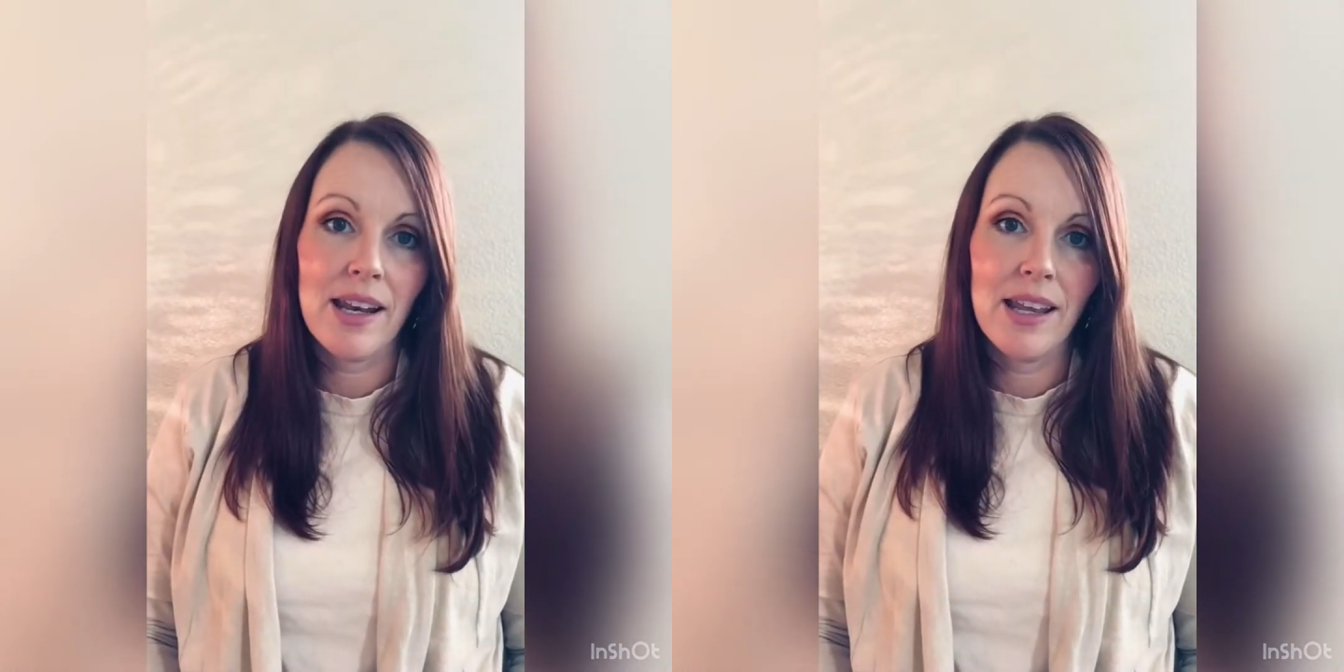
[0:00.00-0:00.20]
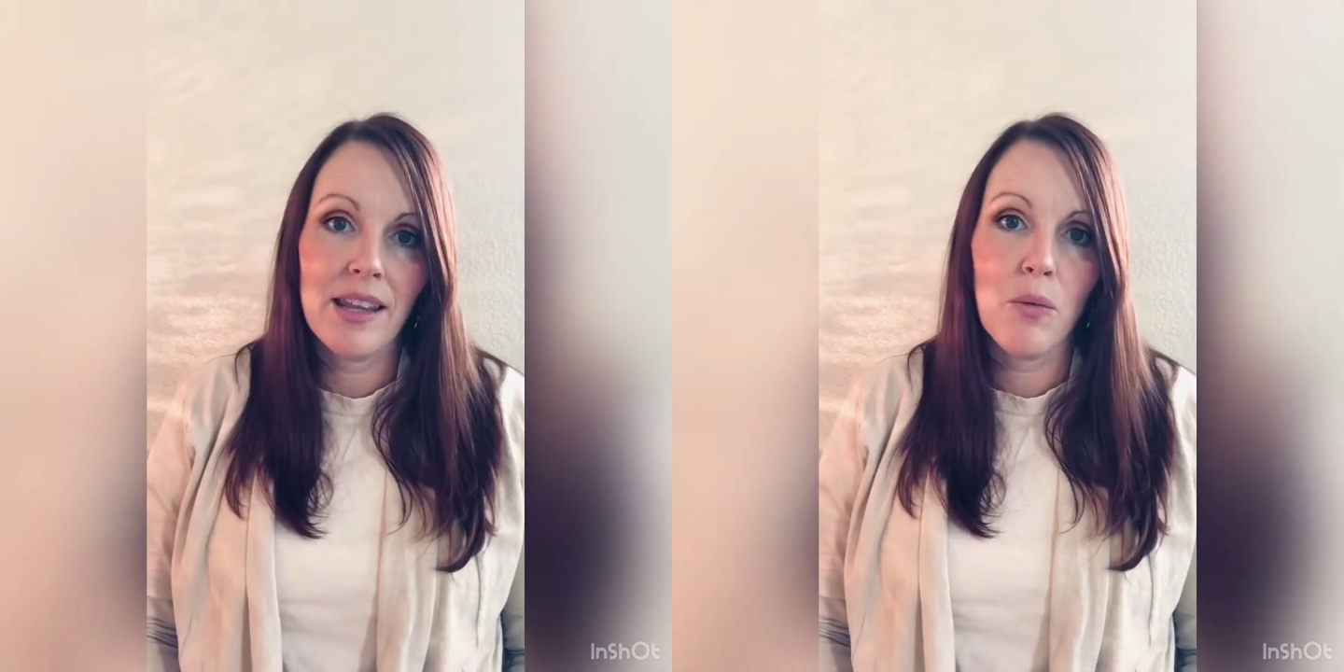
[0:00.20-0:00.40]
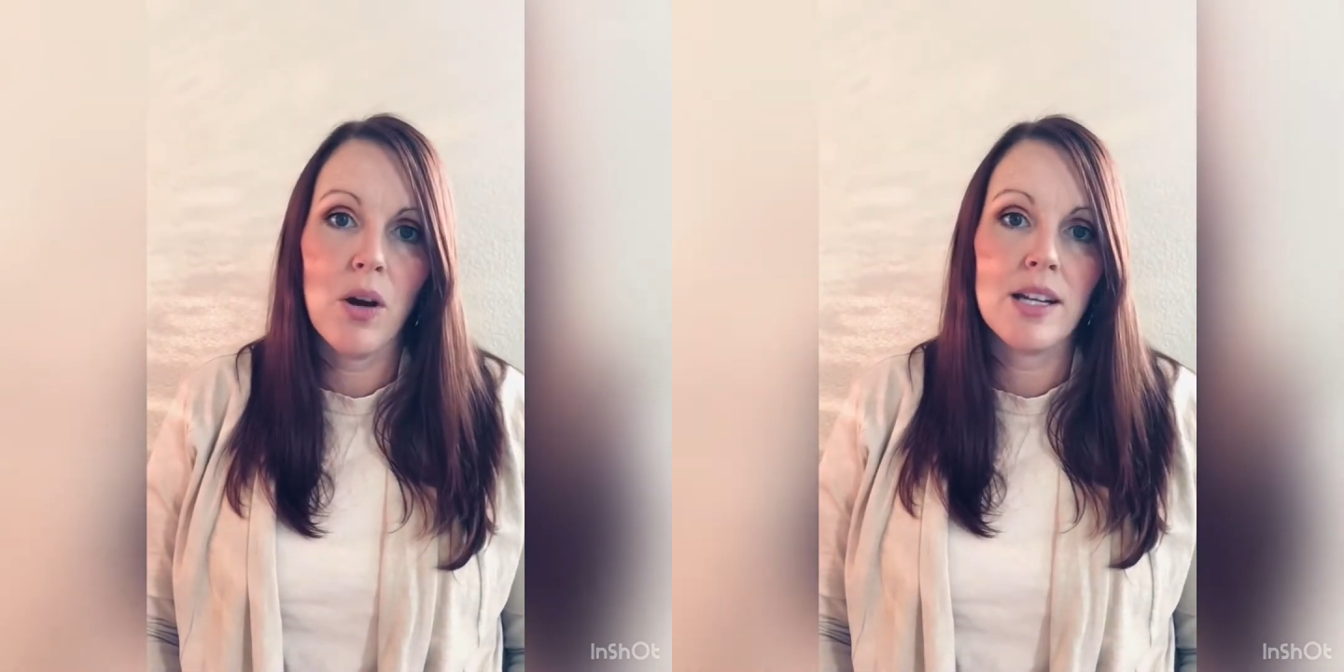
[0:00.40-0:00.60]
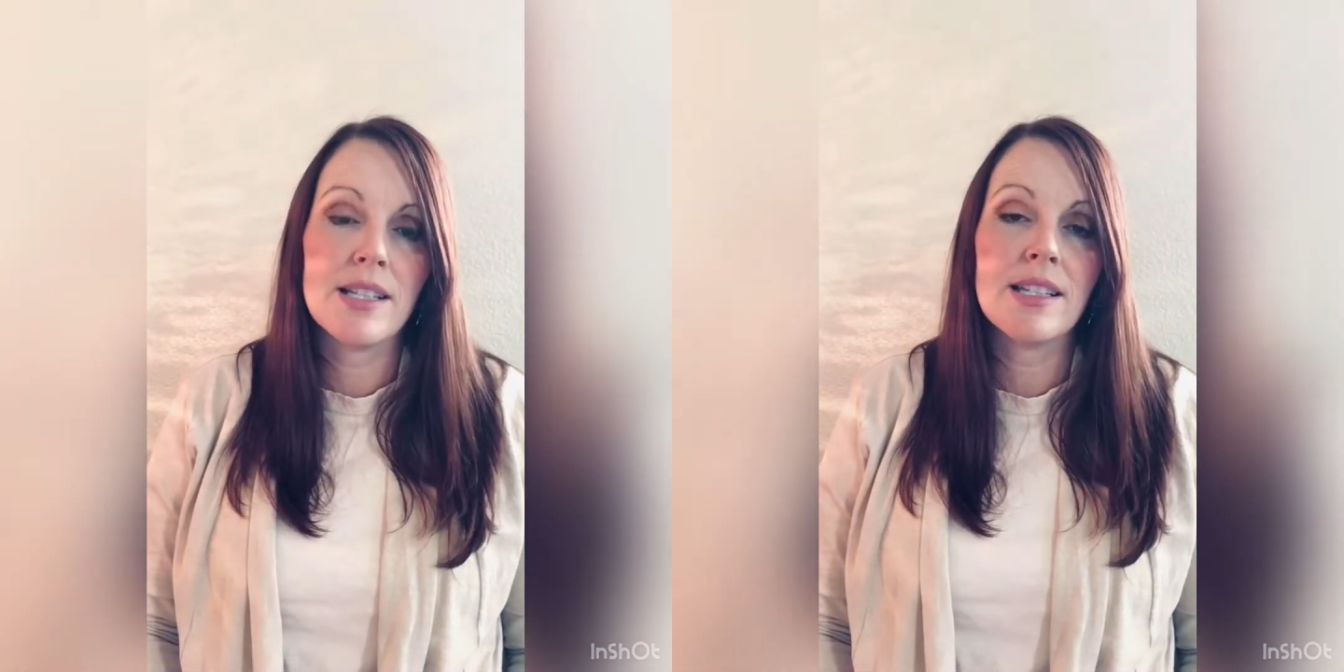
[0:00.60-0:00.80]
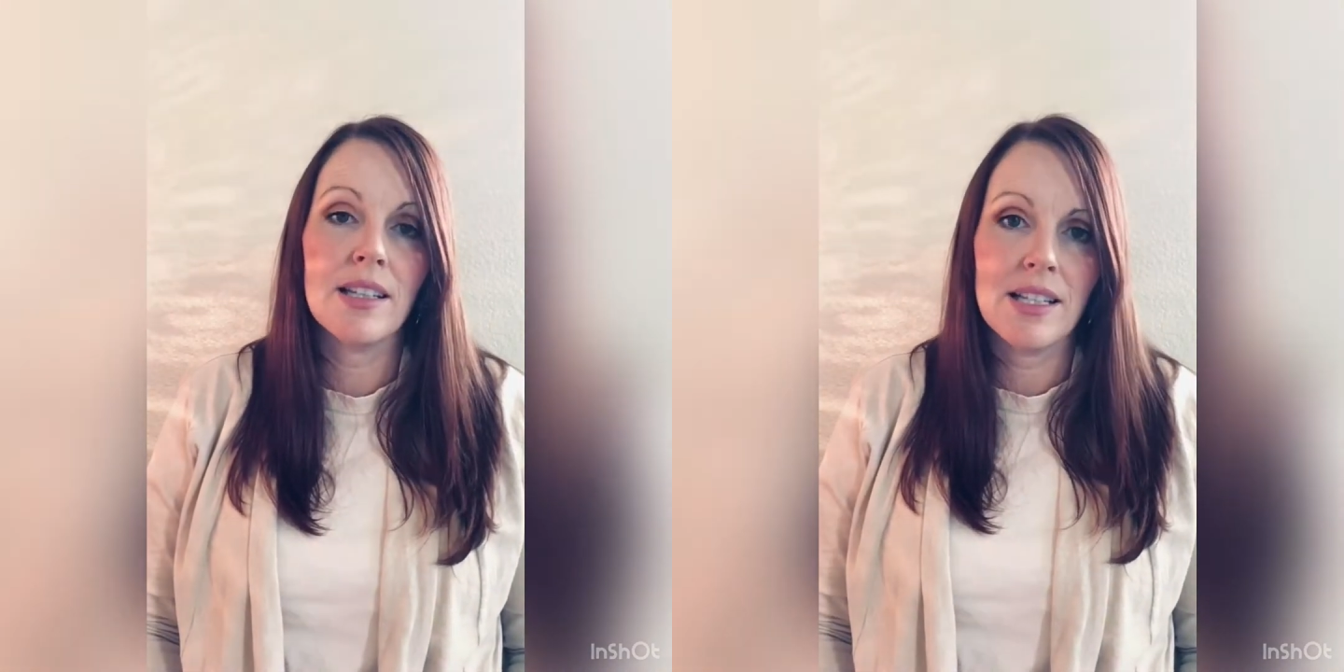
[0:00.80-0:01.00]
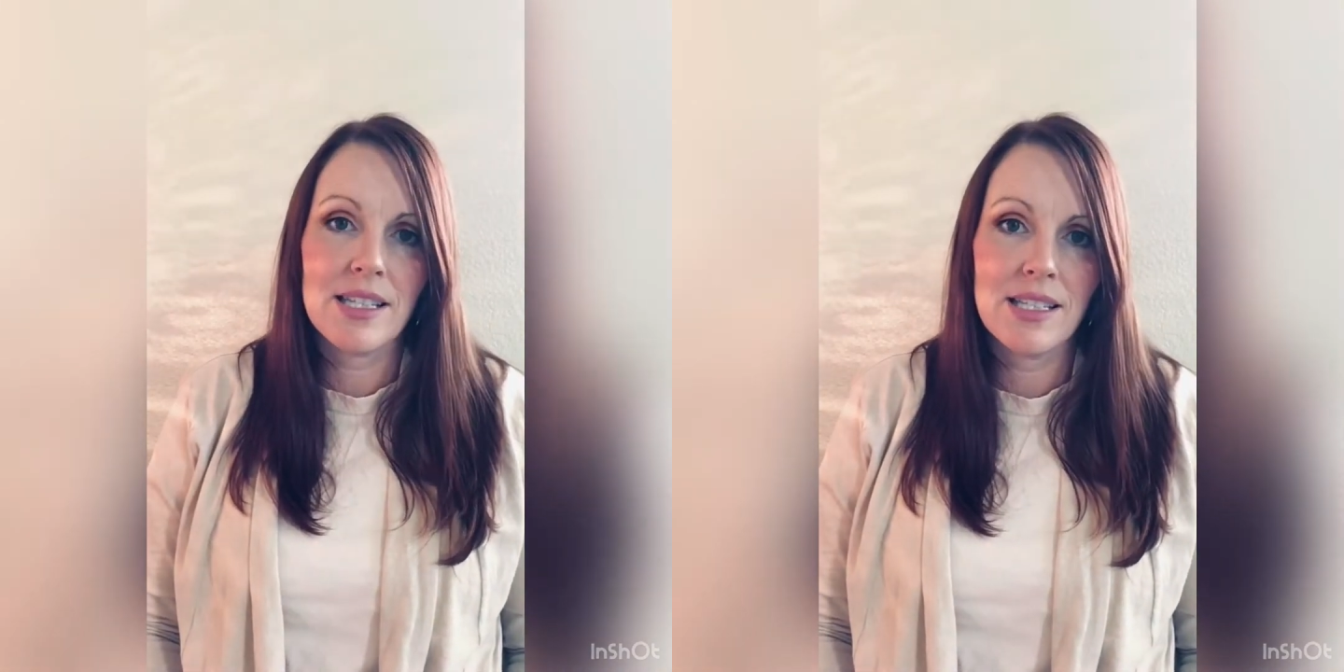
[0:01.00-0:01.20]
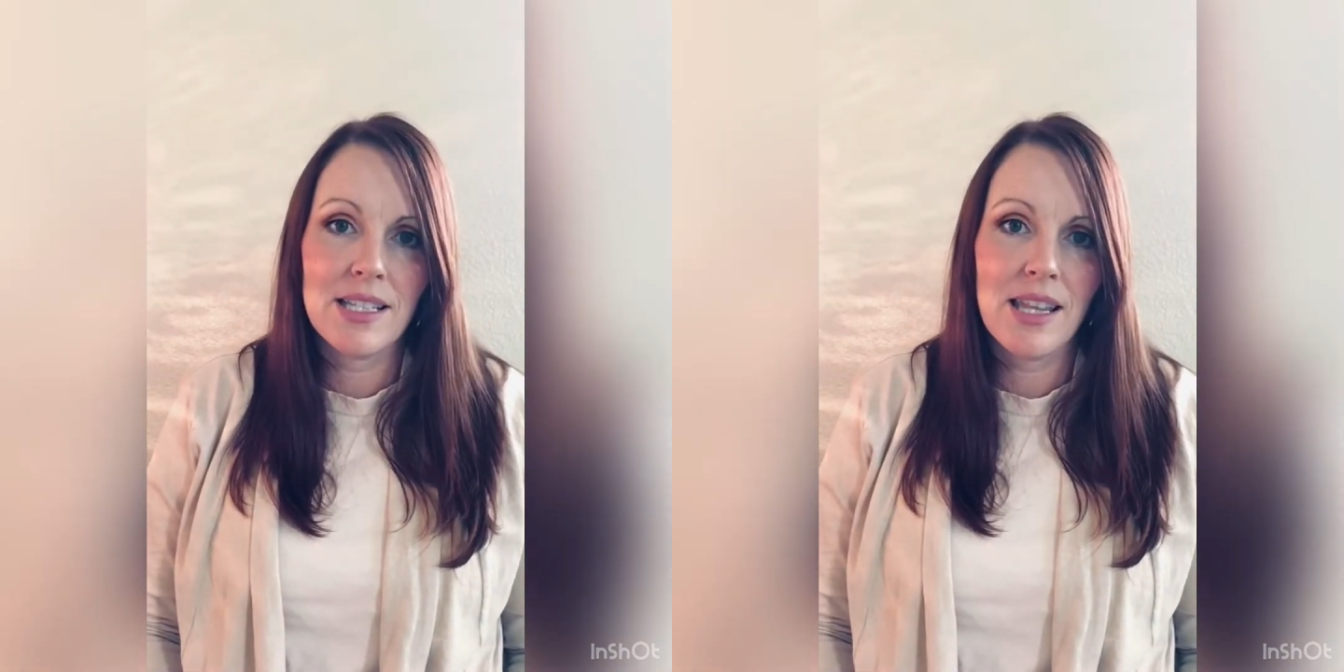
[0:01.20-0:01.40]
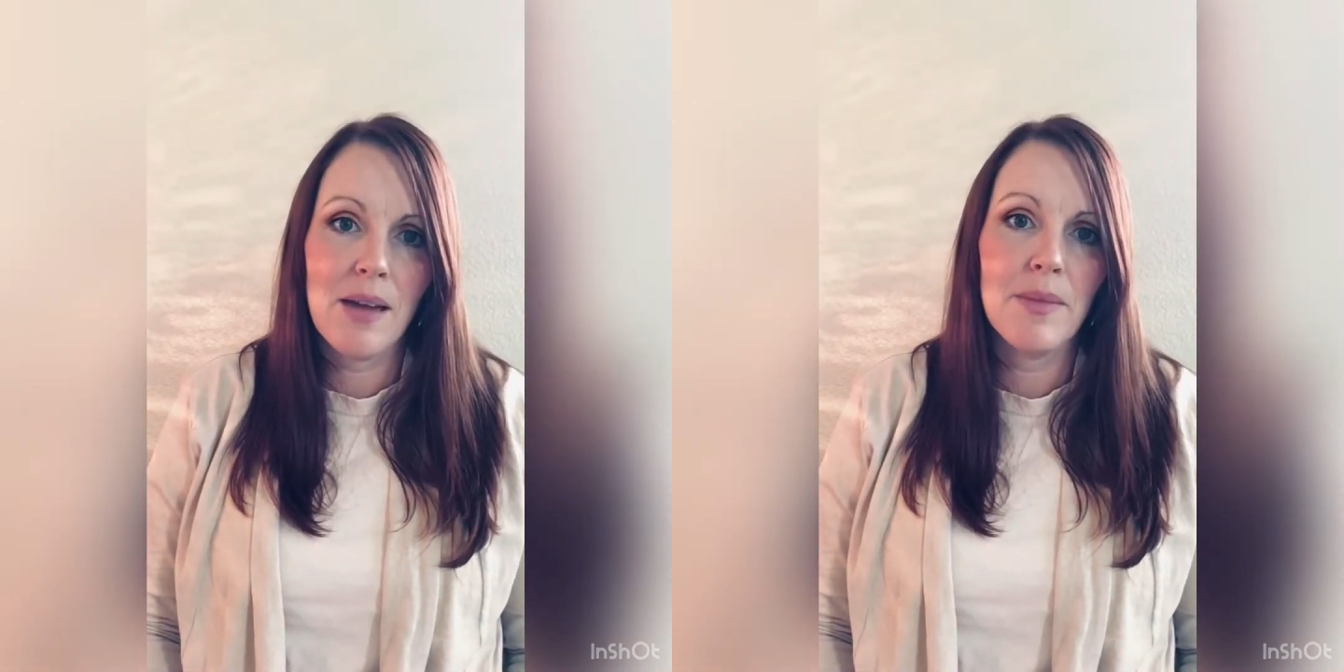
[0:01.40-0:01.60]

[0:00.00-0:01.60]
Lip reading: and they want us to listen to them,